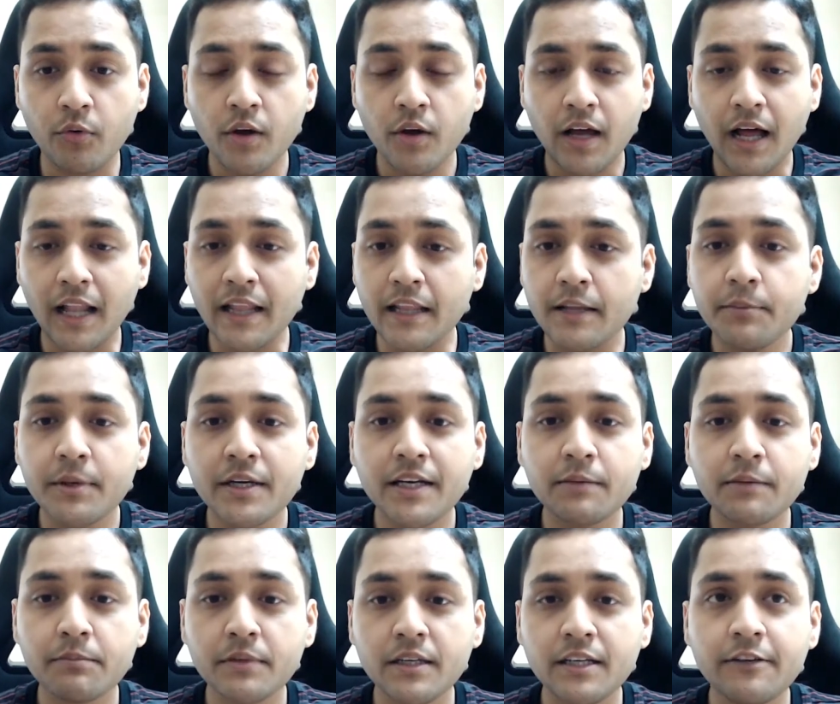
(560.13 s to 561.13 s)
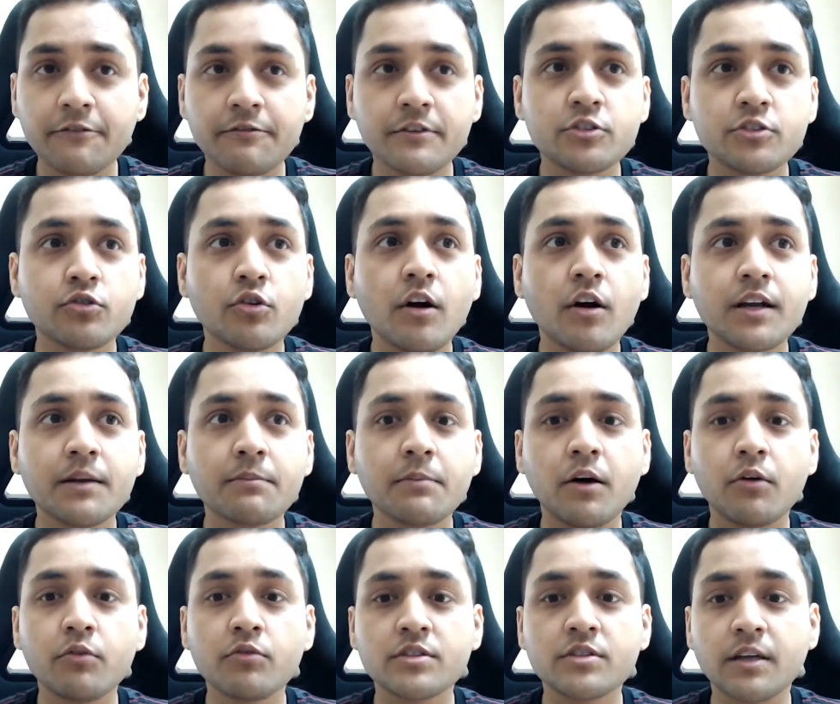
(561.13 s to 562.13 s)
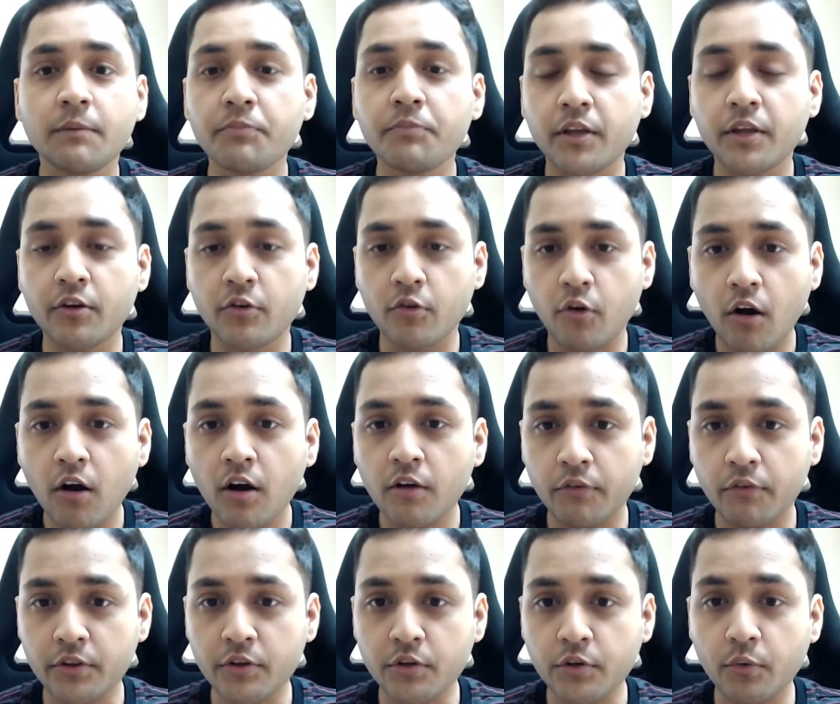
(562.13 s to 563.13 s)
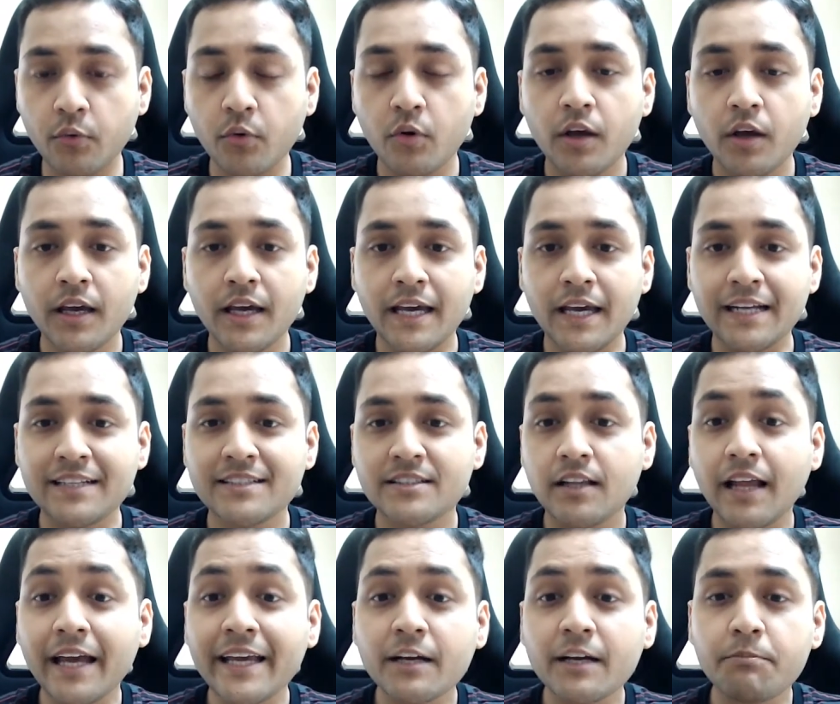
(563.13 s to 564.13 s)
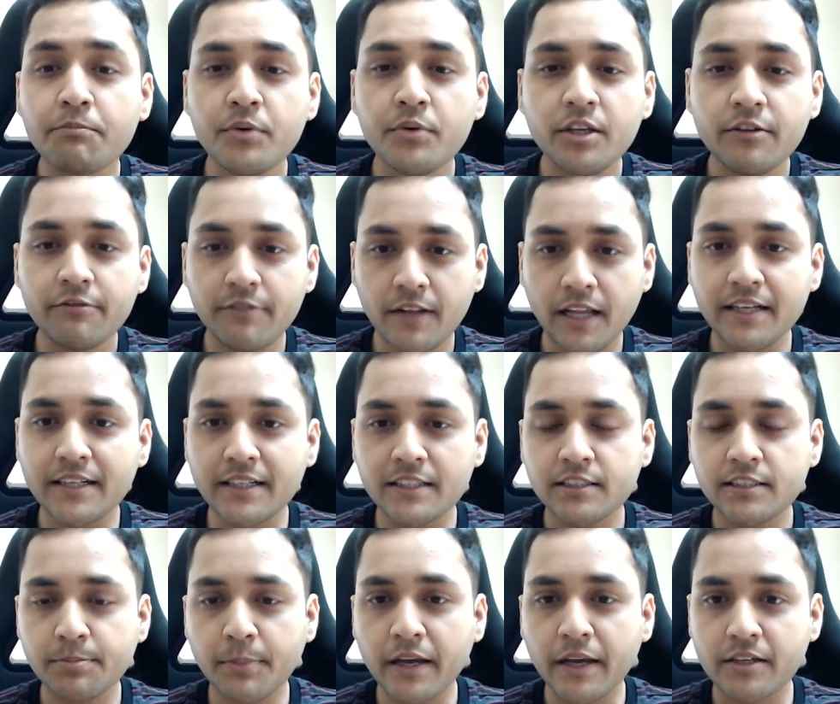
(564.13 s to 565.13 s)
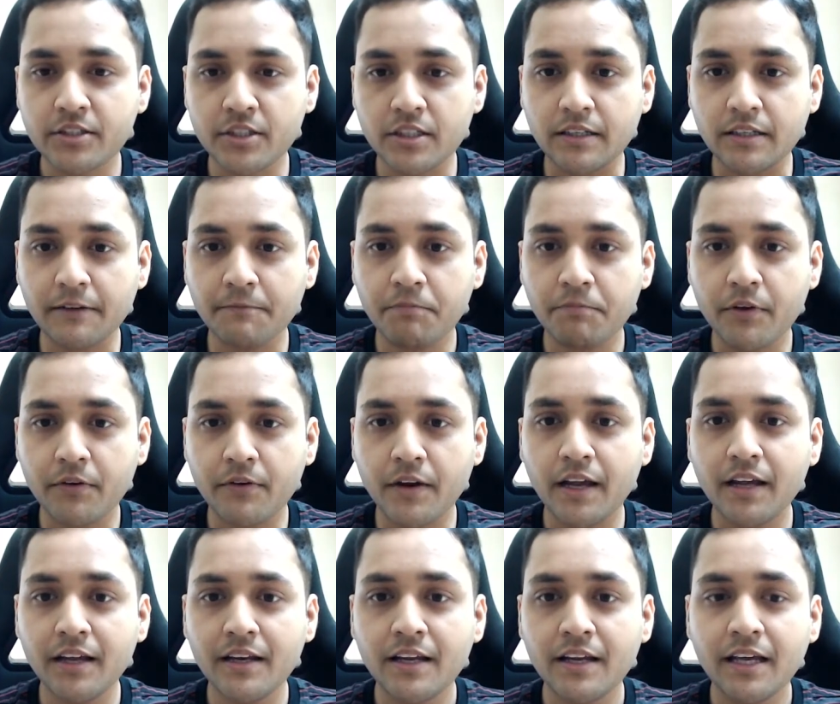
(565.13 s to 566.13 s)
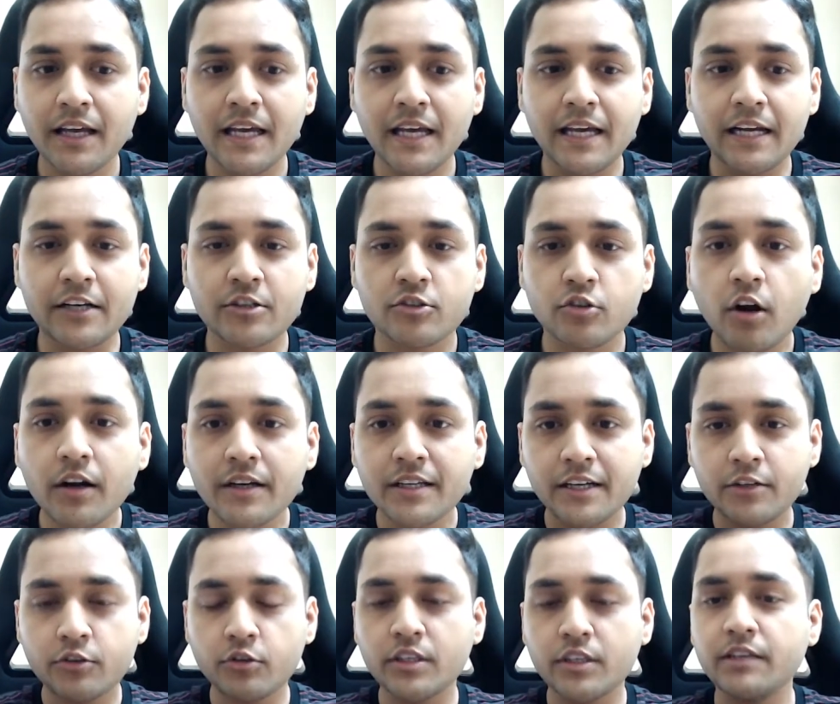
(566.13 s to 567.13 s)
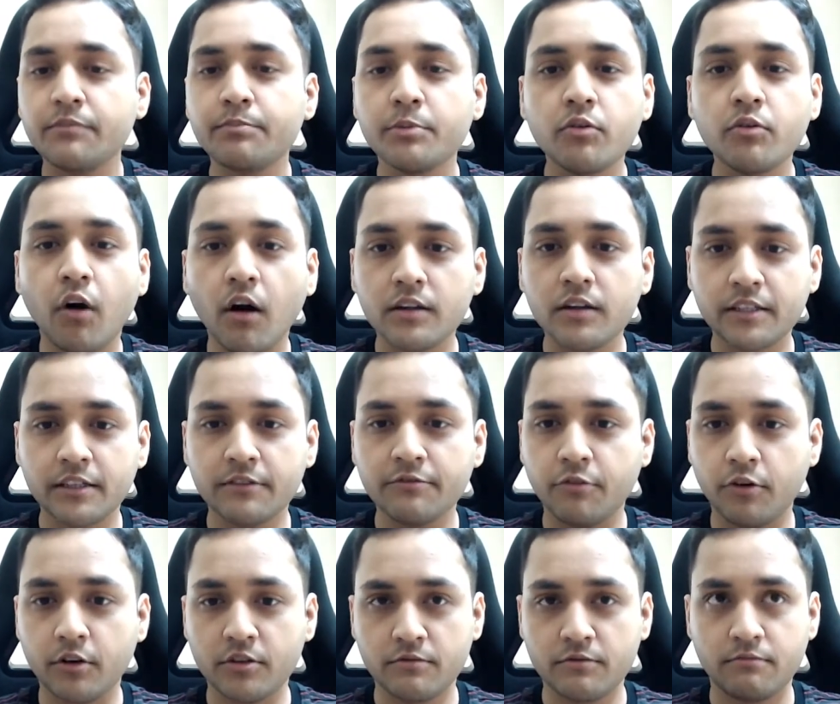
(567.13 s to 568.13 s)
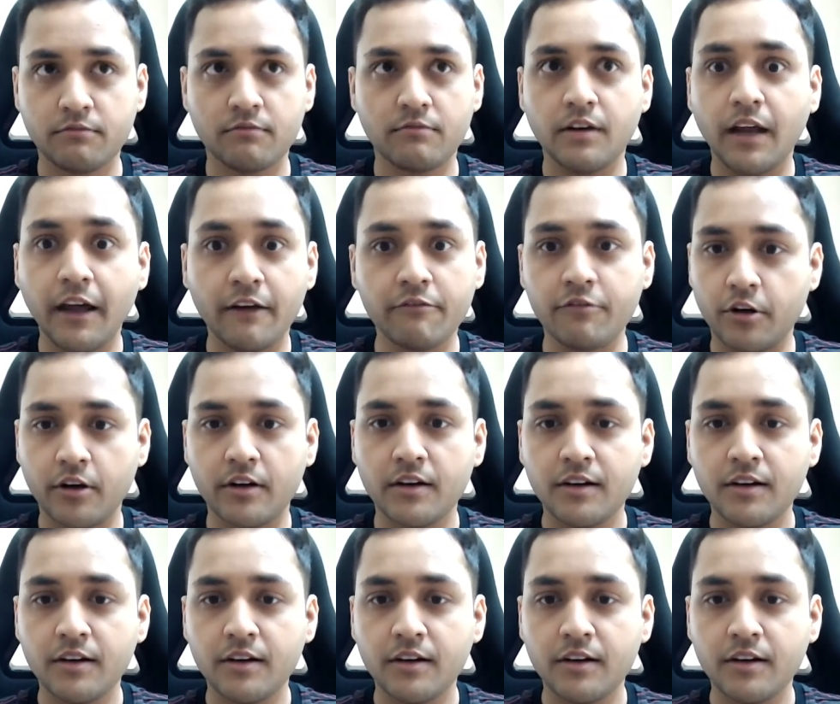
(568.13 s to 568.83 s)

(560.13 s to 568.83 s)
a limiting belief is not about something wrong with you. It's like a pre-flight inspection, right? It's not here to keep you halted forever.